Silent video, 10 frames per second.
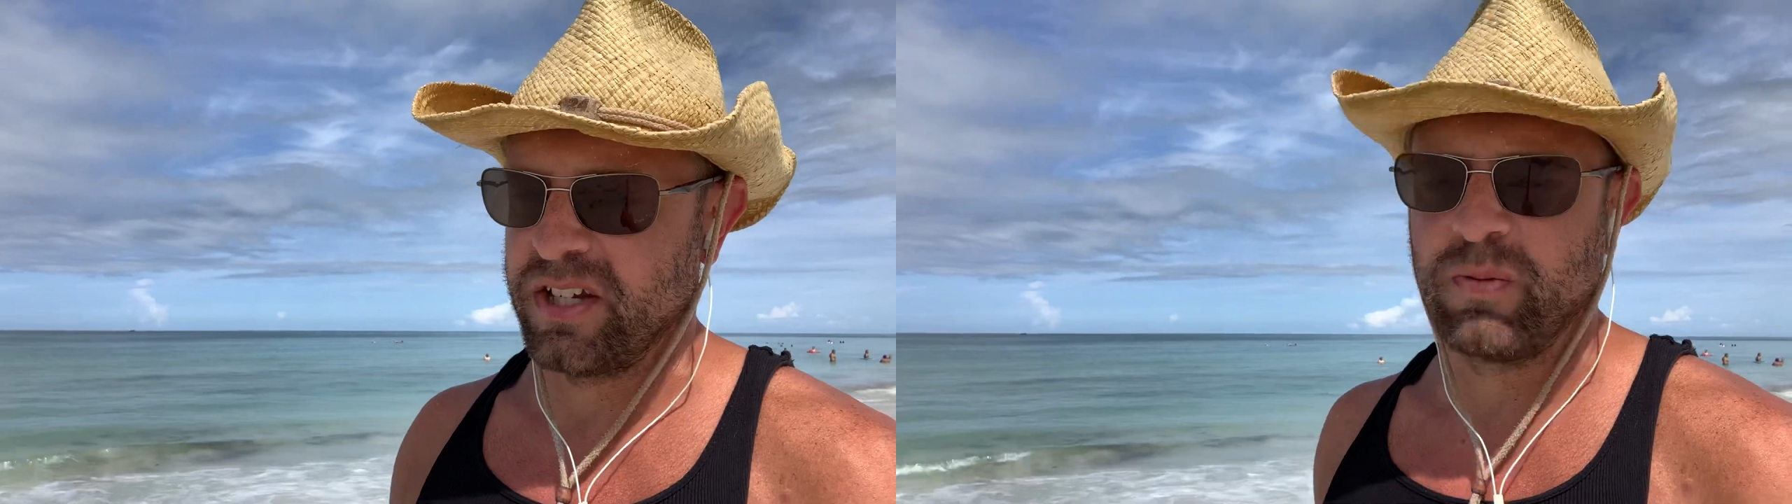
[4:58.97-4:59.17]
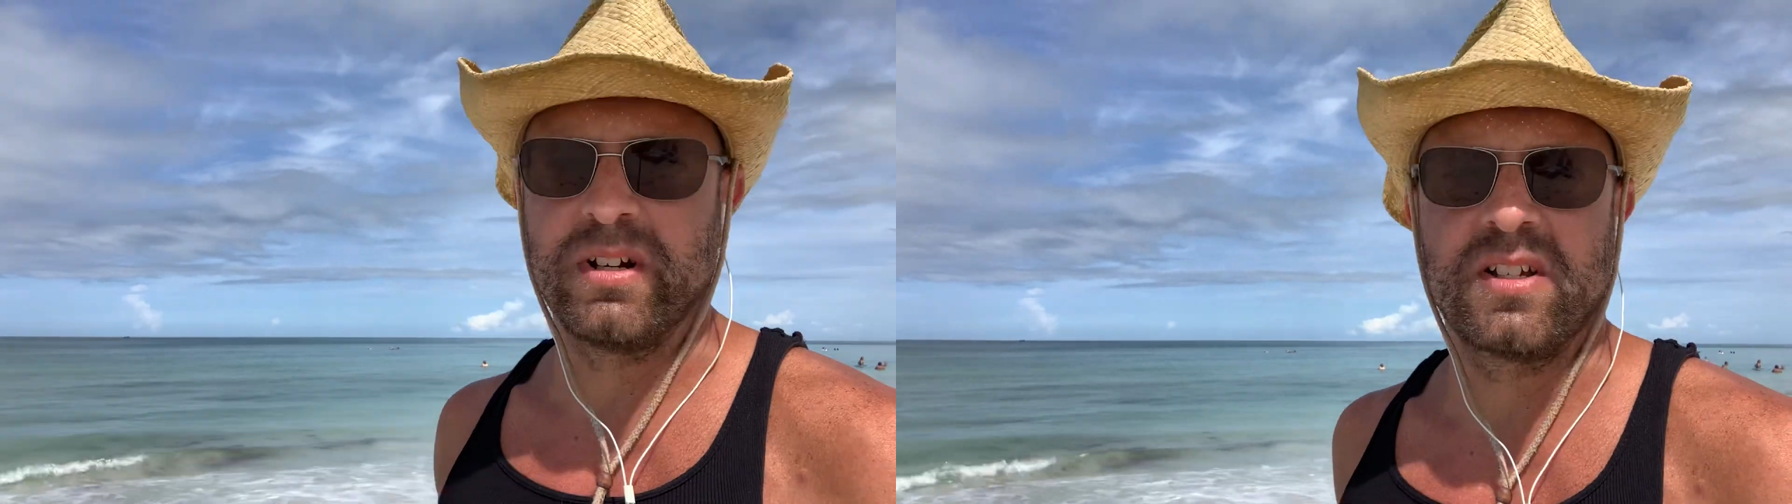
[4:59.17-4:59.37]

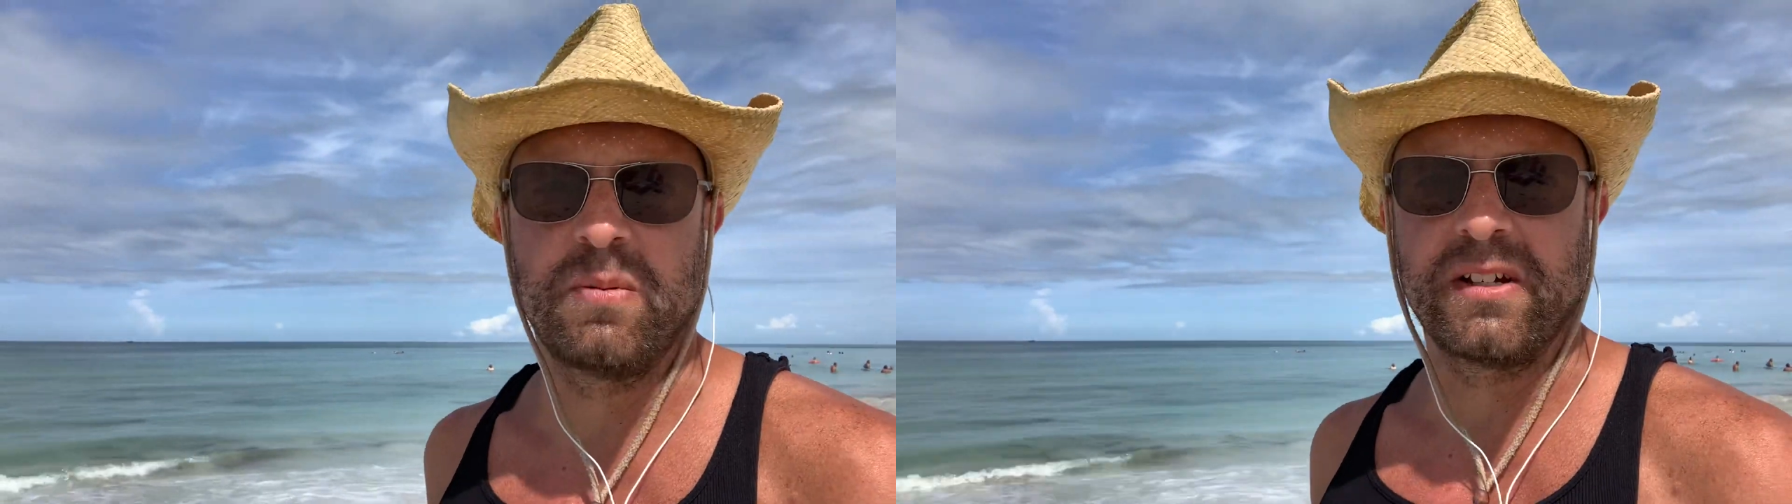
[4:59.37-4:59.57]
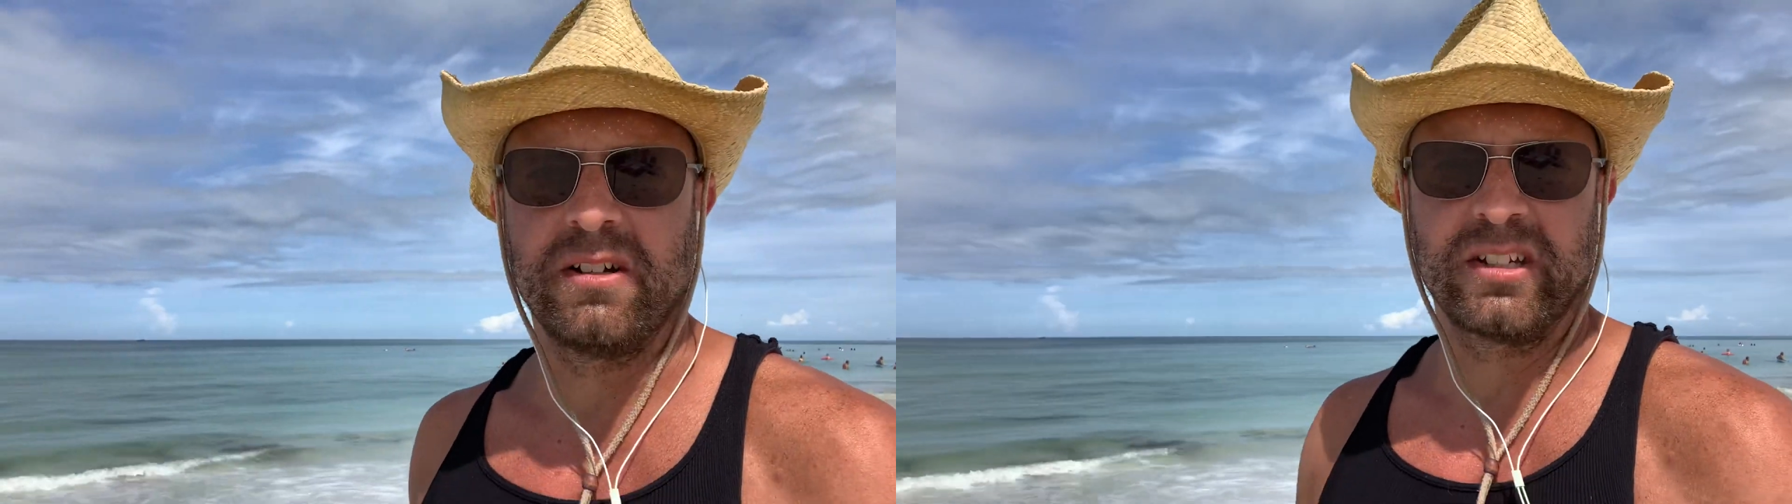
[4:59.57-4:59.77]
just wanted to
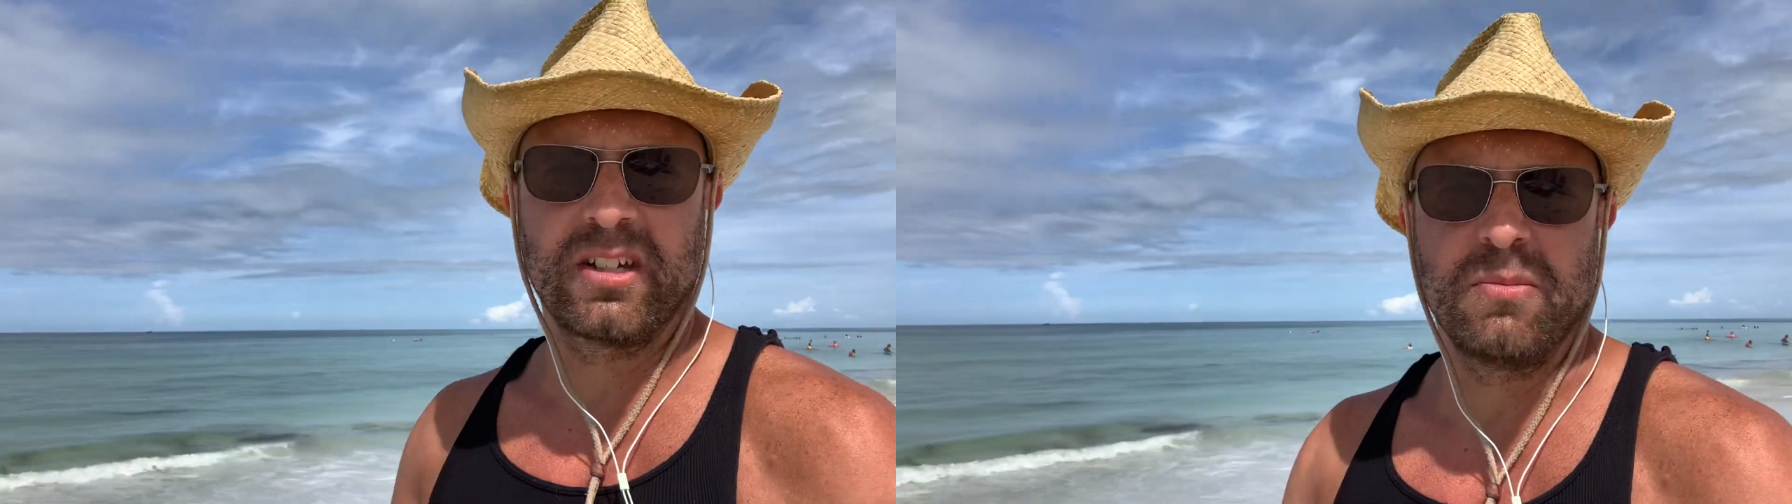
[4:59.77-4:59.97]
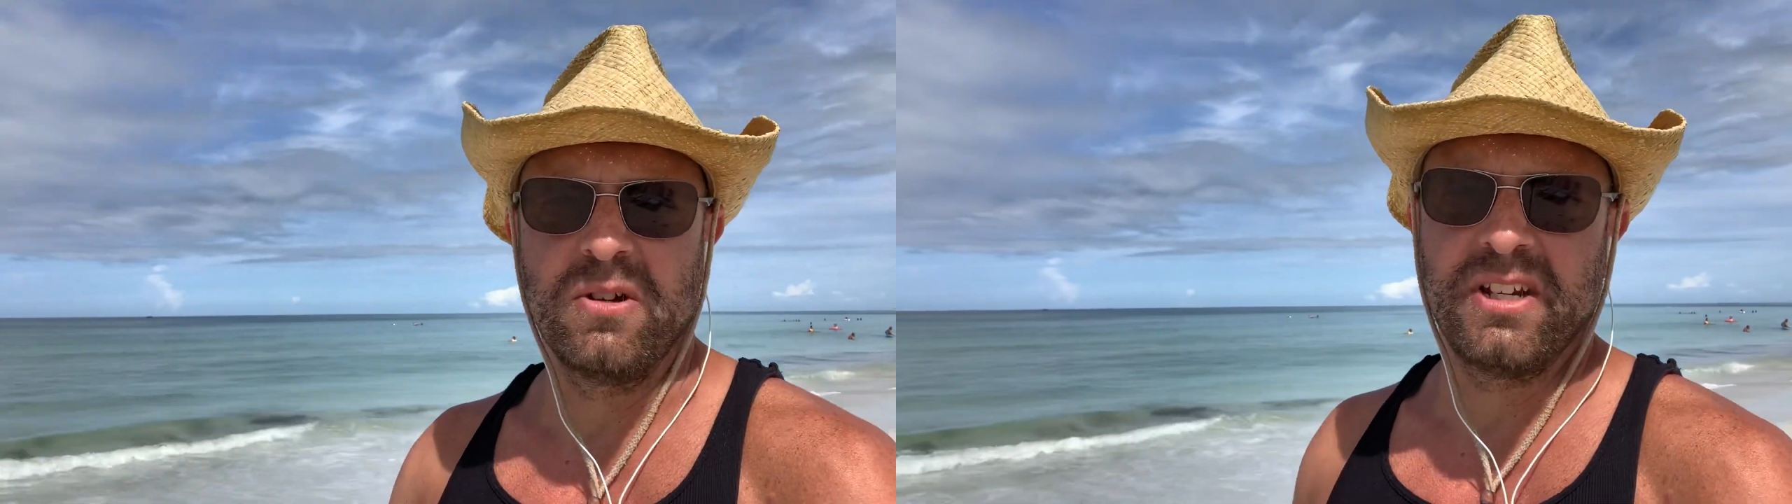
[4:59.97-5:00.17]
speak on the
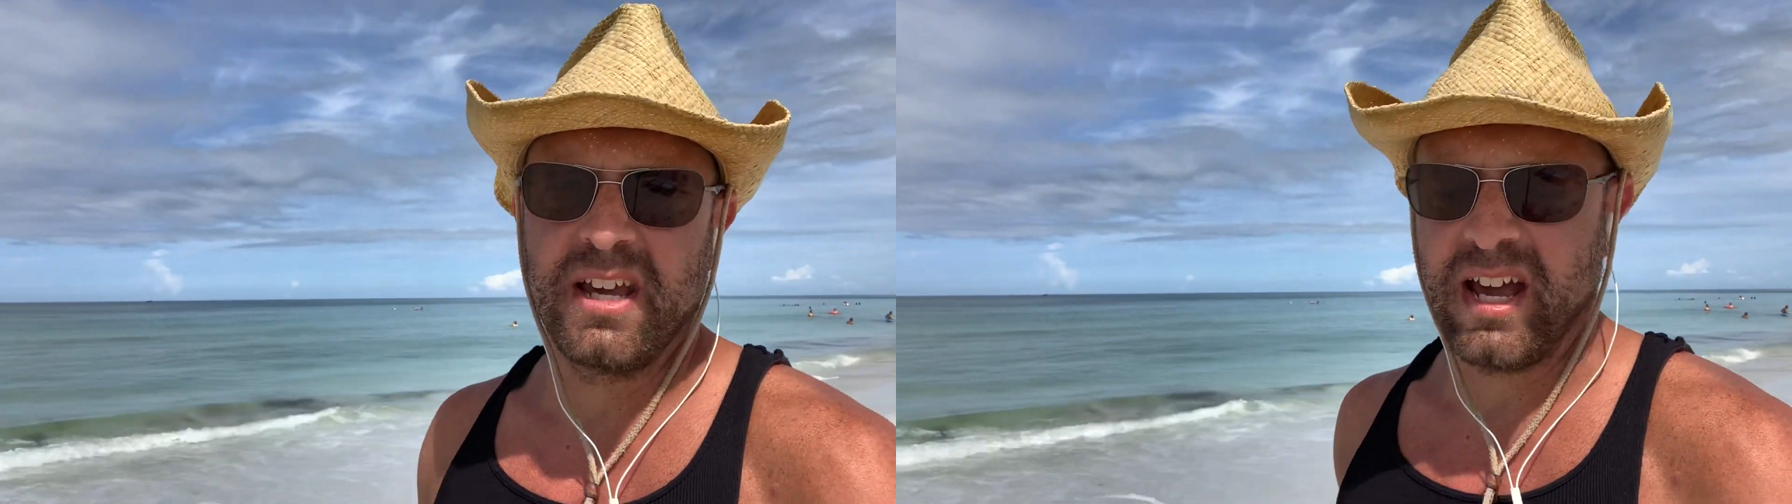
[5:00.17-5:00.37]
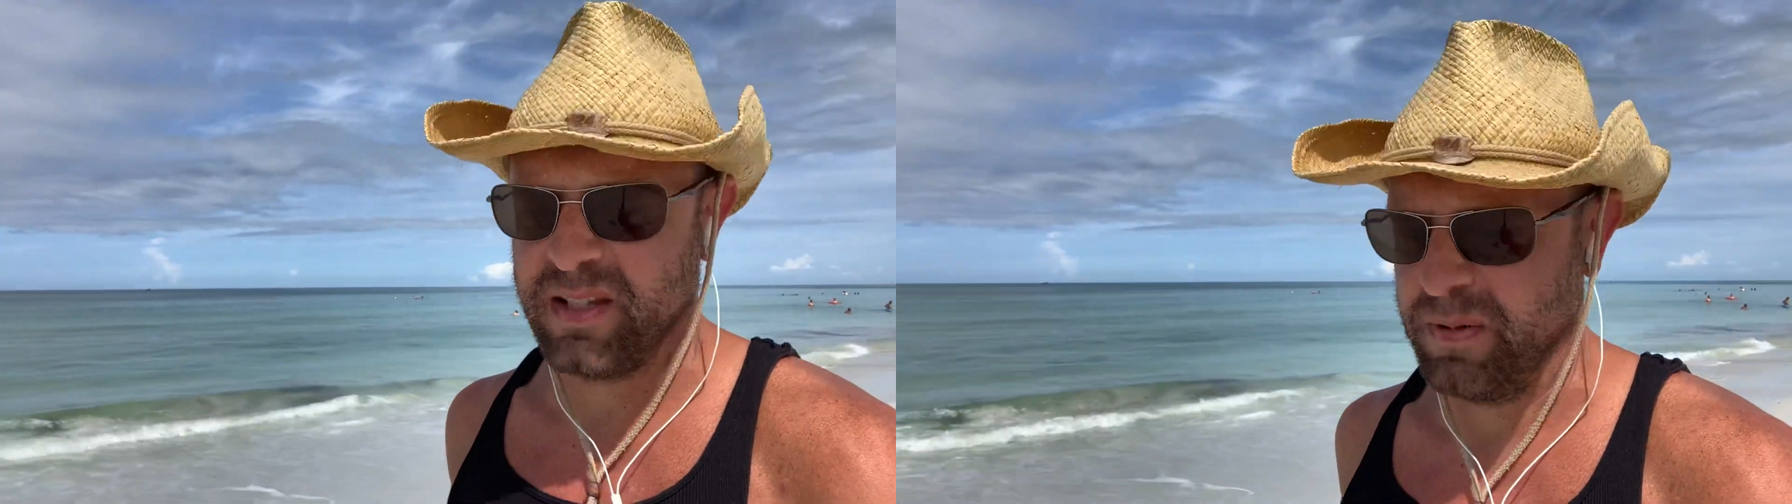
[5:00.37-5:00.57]
community
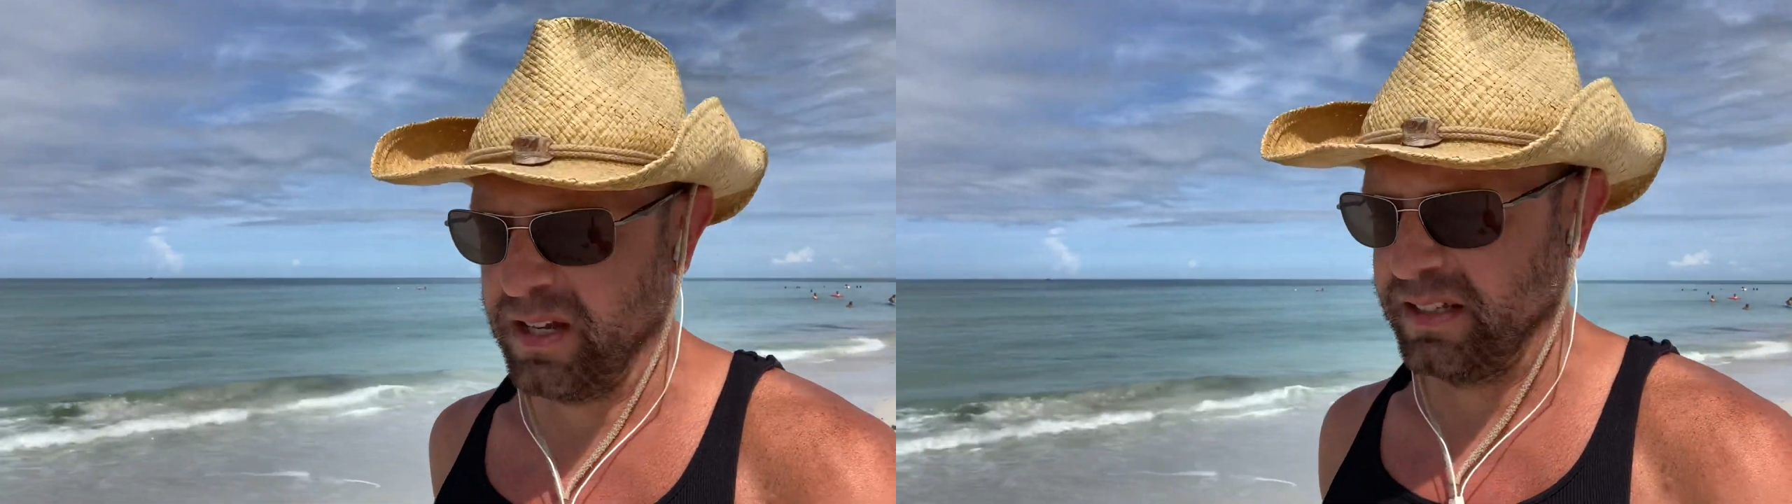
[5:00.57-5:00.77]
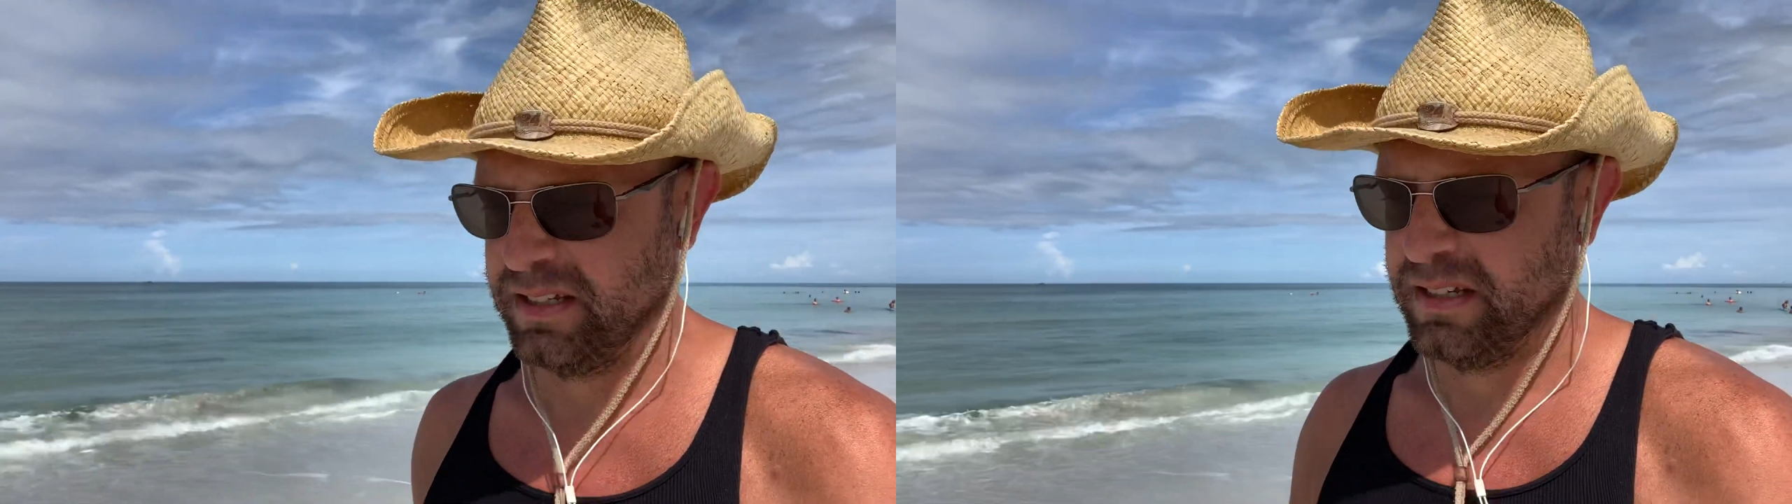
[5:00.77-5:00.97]
aspect